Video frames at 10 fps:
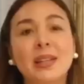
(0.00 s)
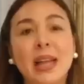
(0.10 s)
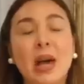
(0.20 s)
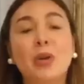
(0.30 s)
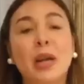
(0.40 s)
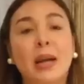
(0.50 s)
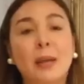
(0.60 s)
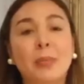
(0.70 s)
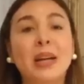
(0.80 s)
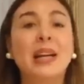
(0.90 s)
now na
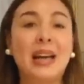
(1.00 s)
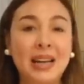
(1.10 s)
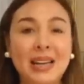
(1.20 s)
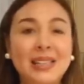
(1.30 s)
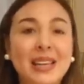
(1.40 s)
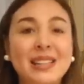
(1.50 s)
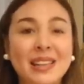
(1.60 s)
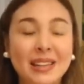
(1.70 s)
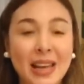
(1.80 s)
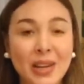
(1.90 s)
magkakaisa-isa
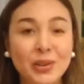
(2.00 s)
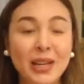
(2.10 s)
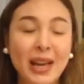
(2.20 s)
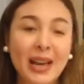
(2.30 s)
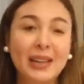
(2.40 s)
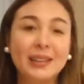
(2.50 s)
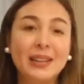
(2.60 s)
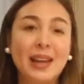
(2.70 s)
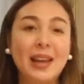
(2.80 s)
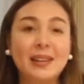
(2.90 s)
tayong lahat
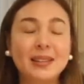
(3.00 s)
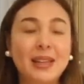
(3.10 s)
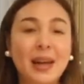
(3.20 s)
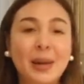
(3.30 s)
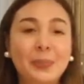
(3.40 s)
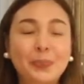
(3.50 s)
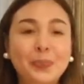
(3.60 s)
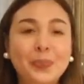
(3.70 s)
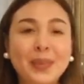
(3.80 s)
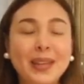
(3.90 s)
and
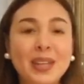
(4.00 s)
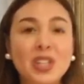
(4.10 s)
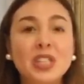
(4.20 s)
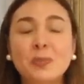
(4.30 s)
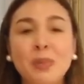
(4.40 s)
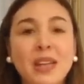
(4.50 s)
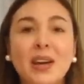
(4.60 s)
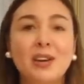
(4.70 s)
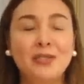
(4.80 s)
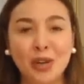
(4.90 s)
just be
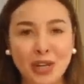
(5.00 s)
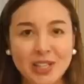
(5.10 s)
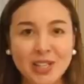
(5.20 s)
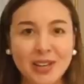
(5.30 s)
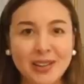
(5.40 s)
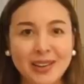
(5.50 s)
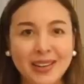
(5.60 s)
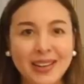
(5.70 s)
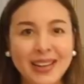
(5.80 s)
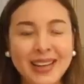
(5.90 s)
there for each other.
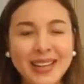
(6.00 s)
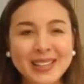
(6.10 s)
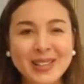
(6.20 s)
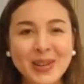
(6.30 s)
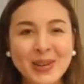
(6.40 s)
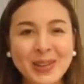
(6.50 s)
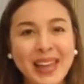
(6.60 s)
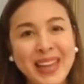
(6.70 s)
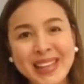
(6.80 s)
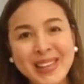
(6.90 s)
So
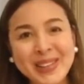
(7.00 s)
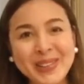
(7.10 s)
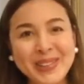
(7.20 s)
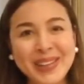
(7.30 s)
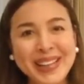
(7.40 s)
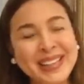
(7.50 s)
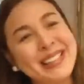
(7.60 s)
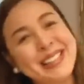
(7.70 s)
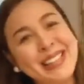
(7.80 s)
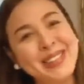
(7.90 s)
thank you.
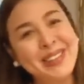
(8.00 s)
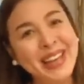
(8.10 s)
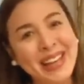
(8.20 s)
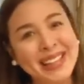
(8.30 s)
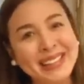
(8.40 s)
See you again.